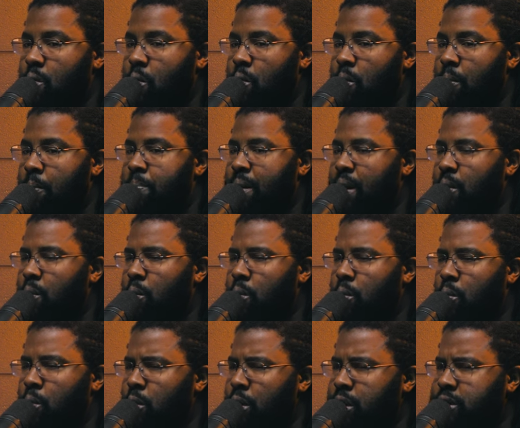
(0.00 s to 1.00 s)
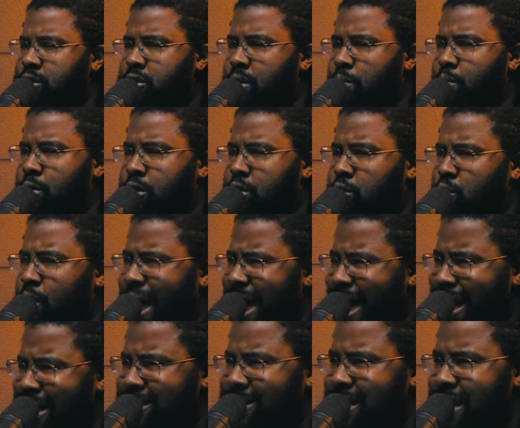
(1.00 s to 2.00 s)
But would someone who
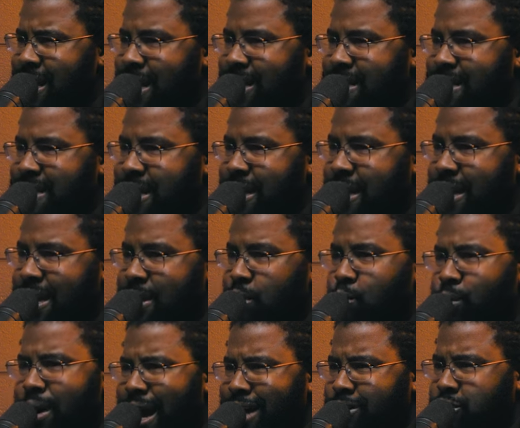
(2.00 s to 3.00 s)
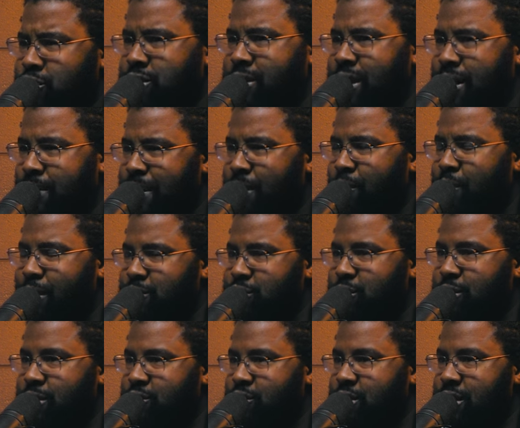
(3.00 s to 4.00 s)
has that idea hear what I just said about racial
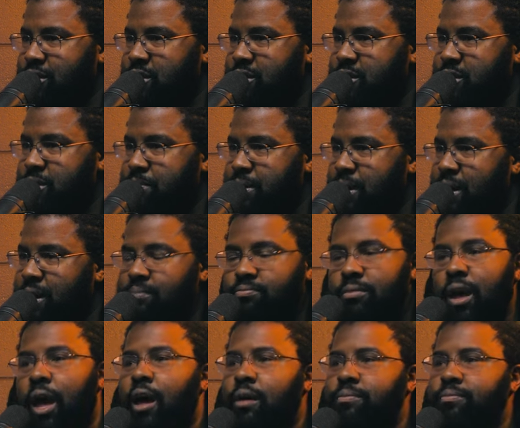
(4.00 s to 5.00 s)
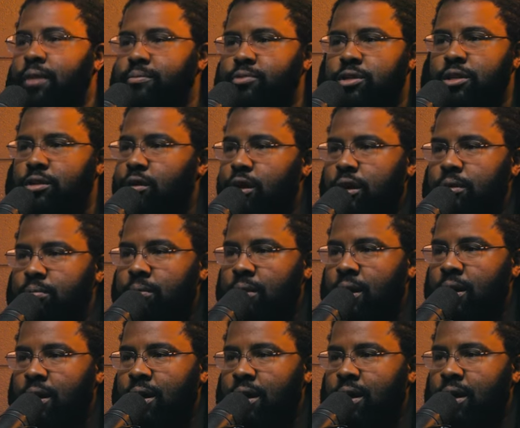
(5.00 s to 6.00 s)
injustice and be like, yeah, I'm, I'm still good?
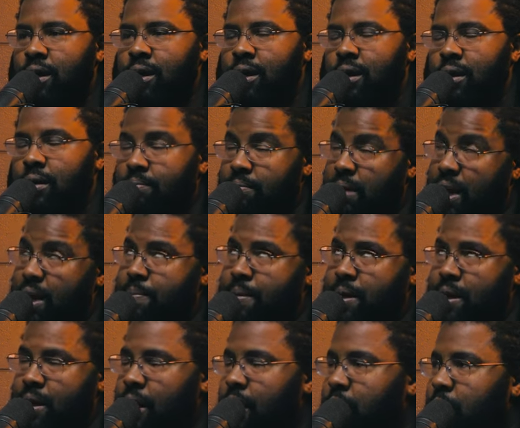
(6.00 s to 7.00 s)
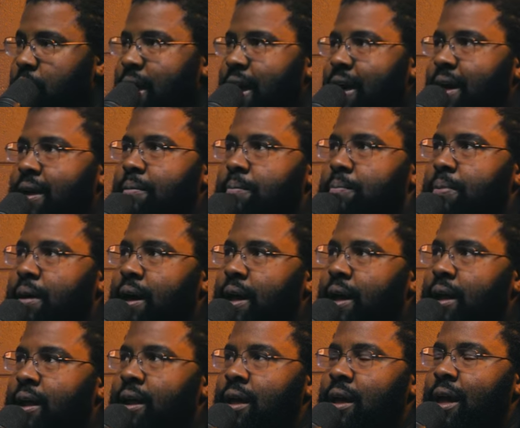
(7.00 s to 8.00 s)
Yeah. Maybe. Okay.
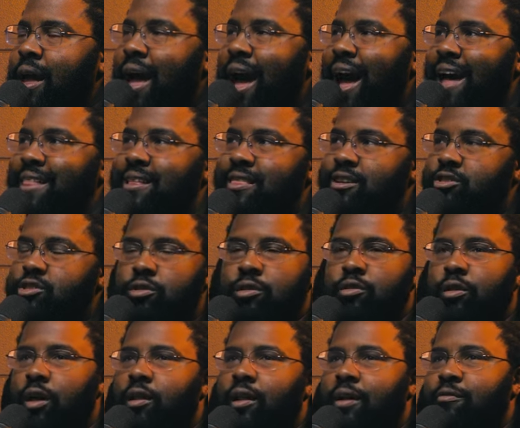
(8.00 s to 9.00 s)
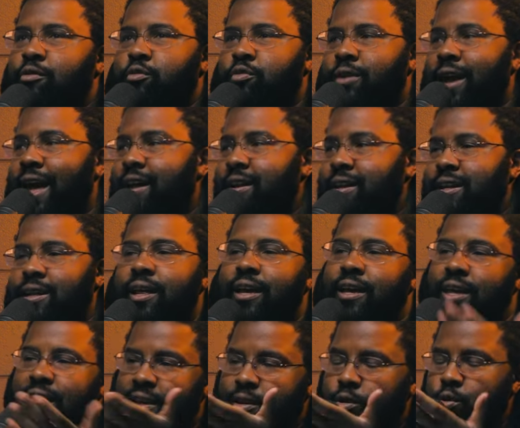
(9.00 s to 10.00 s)
But I think there's a, a level of reality. Like
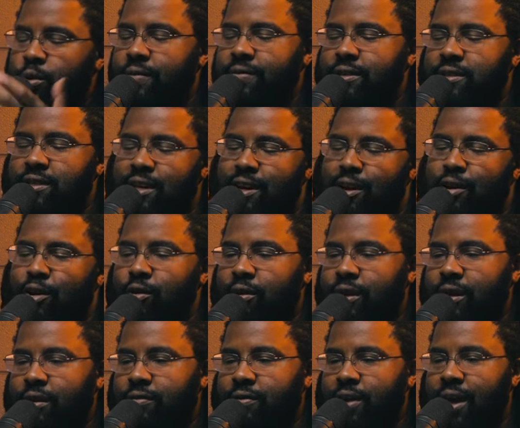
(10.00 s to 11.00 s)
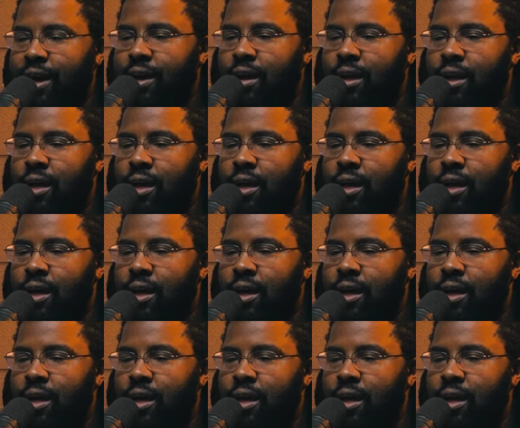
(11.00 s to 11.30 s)
you even said it earlier of like,